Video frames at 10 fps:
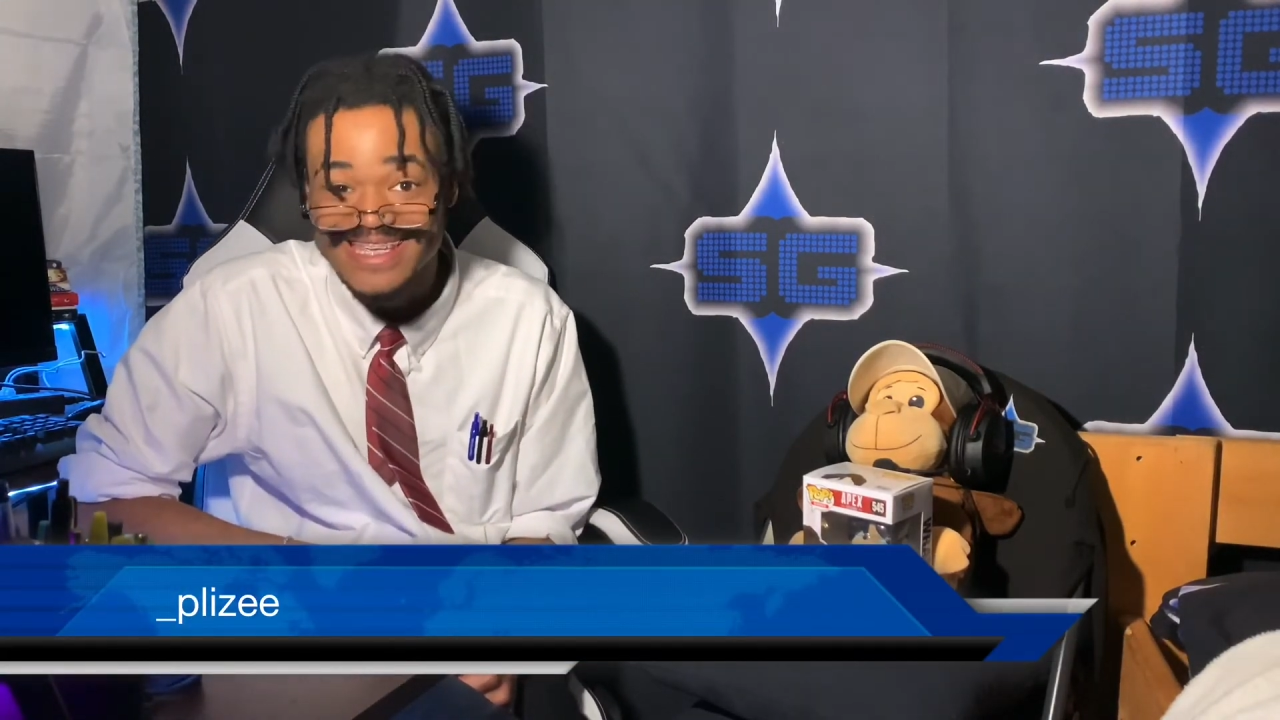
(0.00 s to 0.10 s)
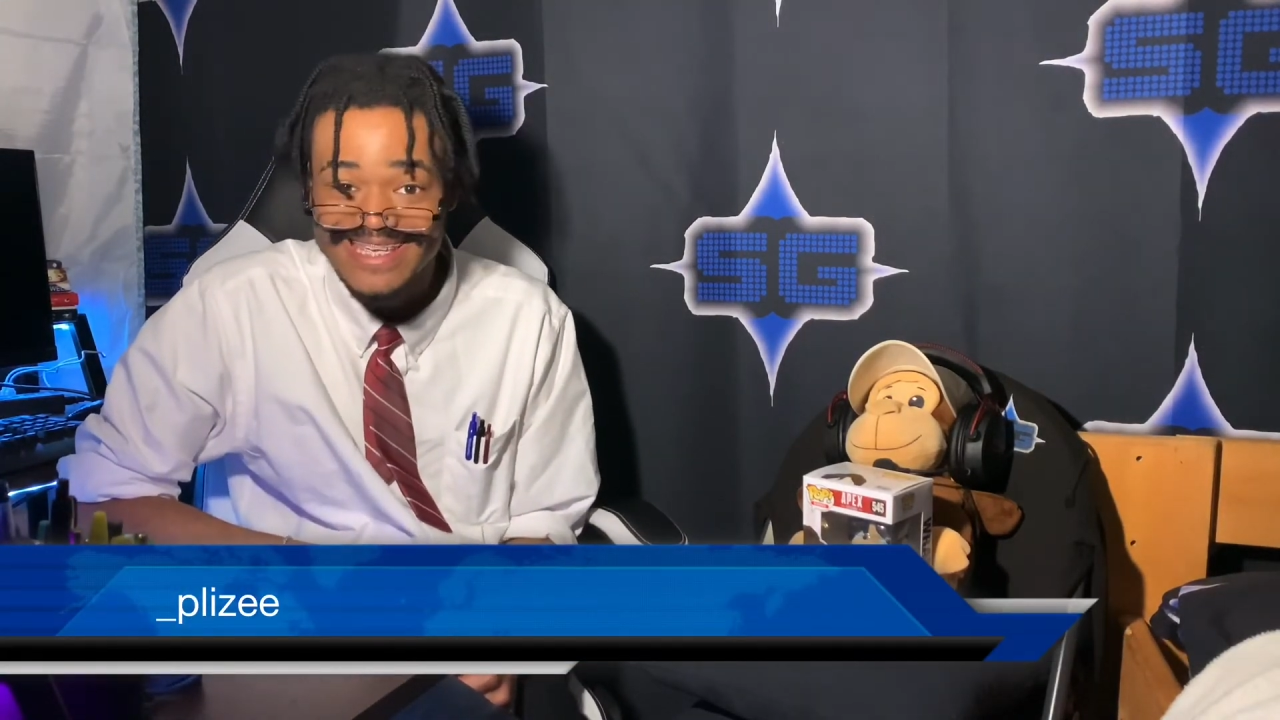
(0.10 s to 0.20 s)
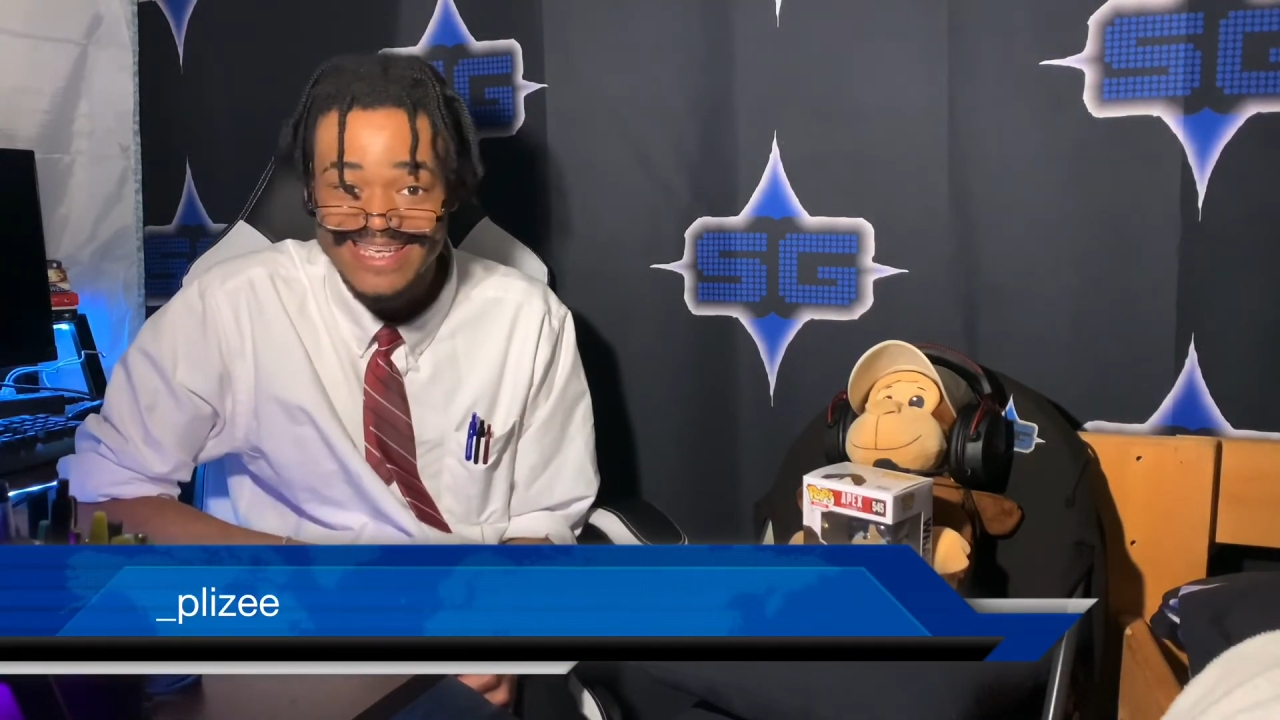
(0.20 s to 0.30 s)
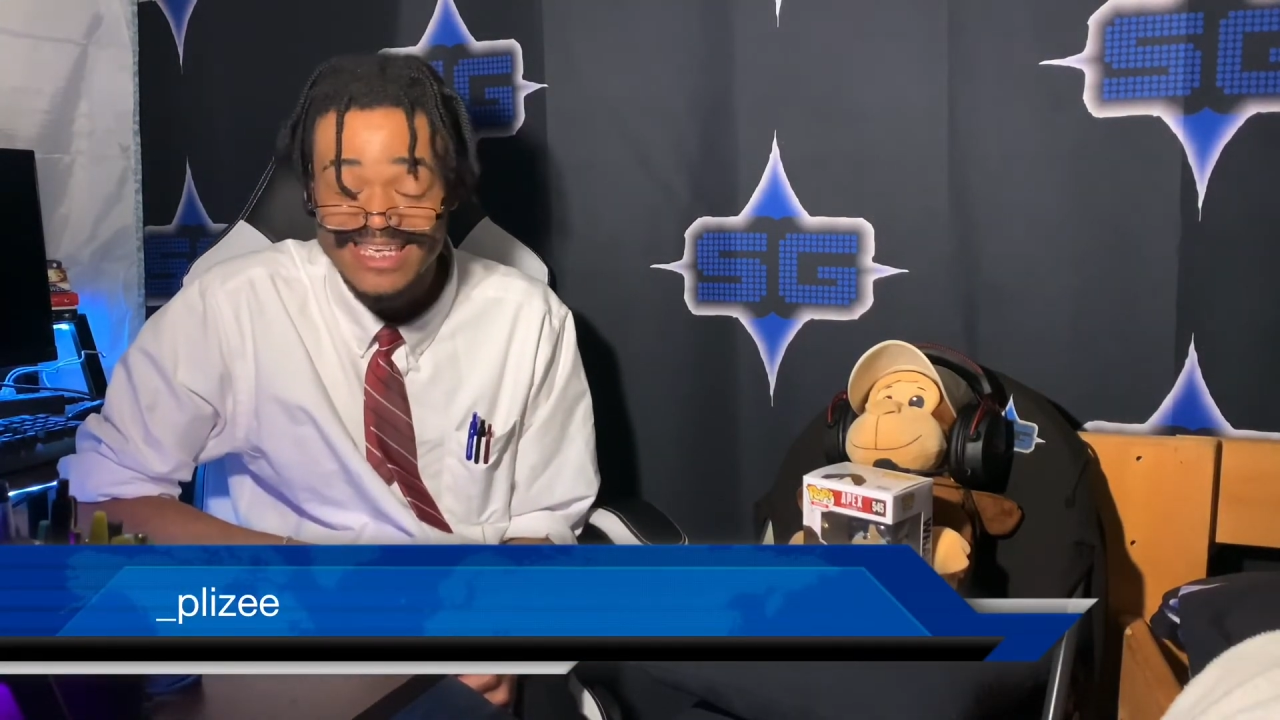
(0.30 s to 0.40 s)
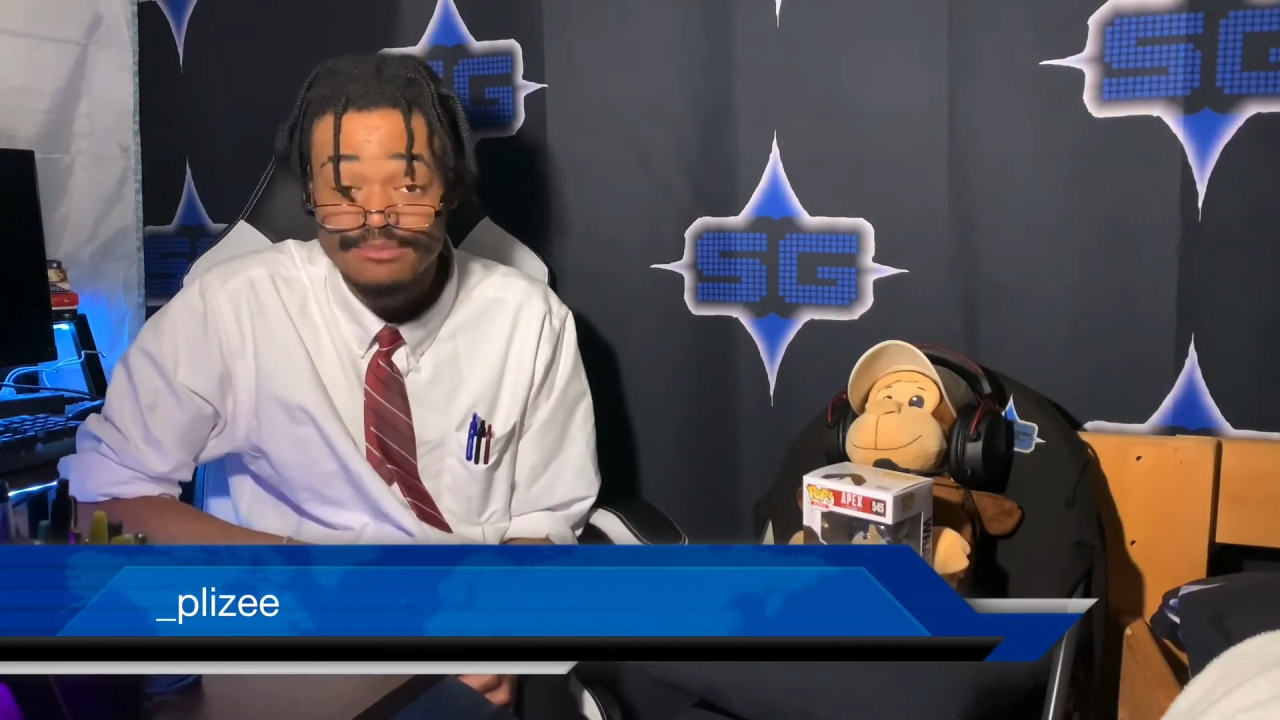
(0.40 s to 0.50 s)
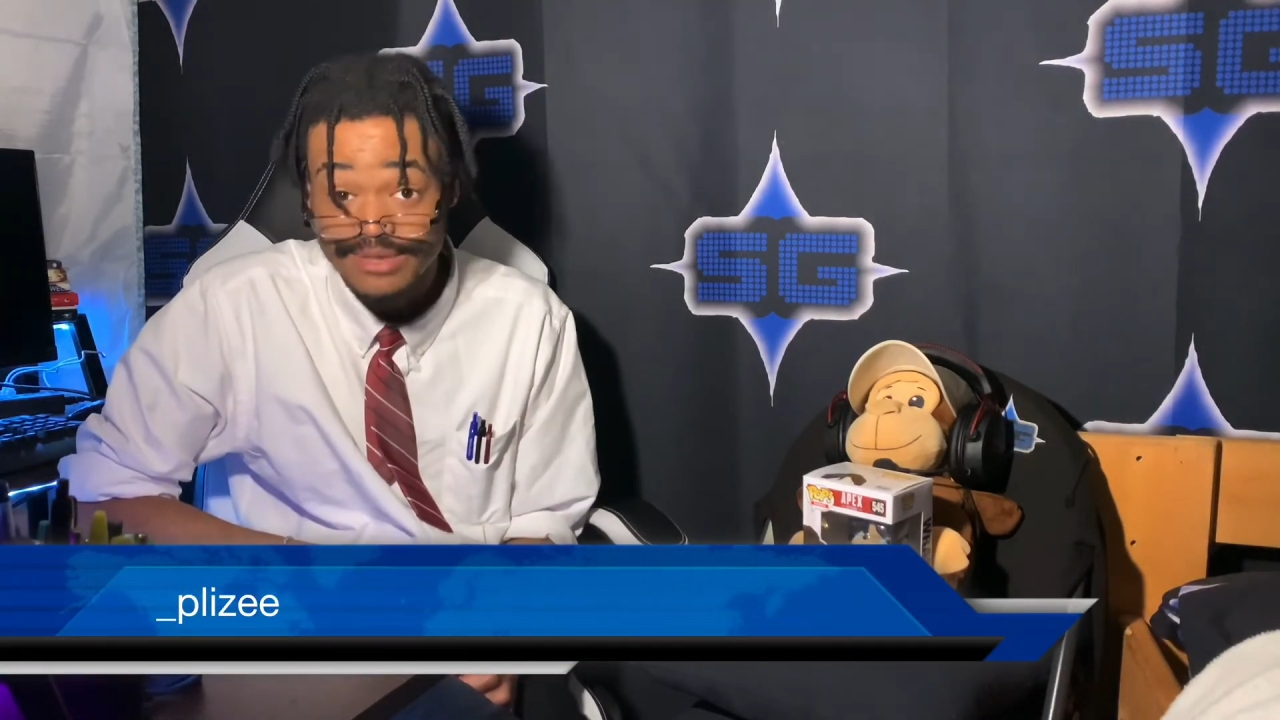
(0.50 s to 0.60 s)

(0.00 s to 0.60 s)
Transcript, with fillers: e